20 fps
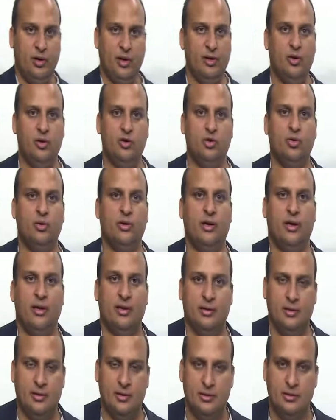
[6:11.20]
You cannot do
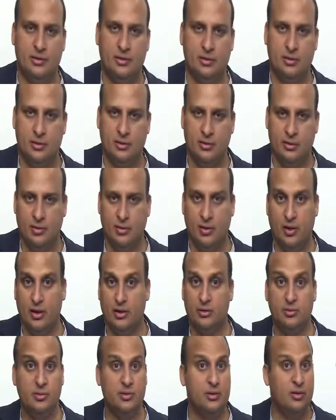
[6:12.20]
it like this.
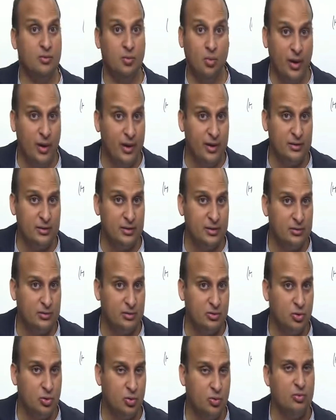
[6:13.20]
You'll ask me, sir, why is
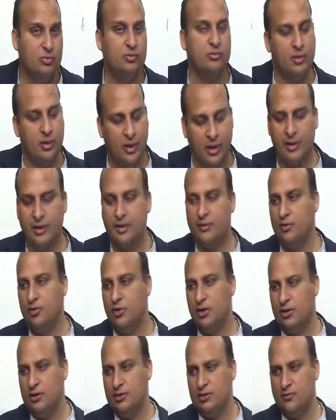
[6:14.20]
it so? I'll give
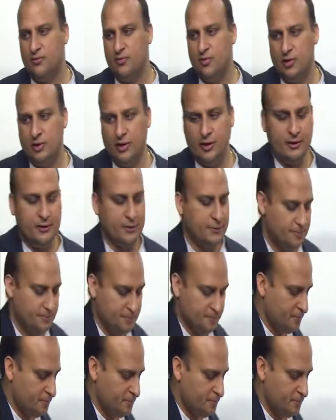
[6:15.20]
you the reason for that.